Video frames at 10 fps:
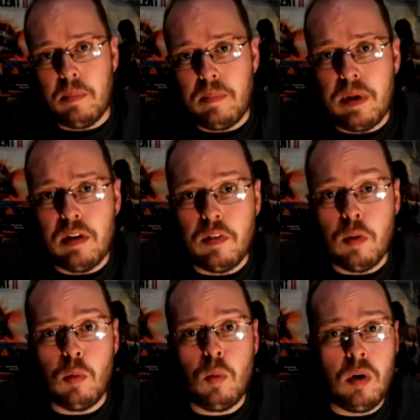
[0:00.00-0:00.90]

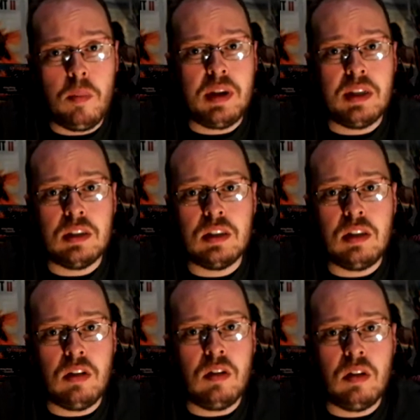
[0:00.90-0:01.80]
beautiful woman can
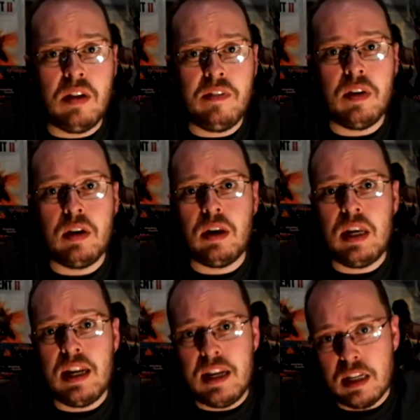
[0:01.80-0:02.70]
still love a
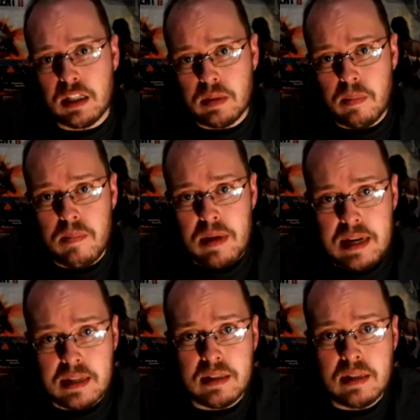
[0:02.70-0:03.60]
hideous
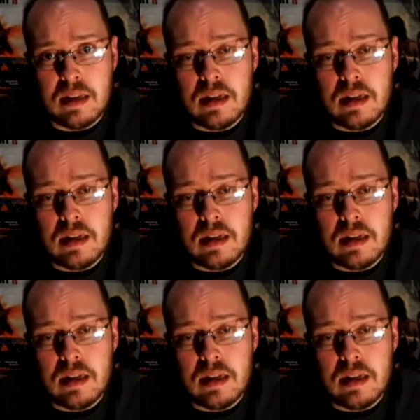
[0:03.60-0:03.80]
beast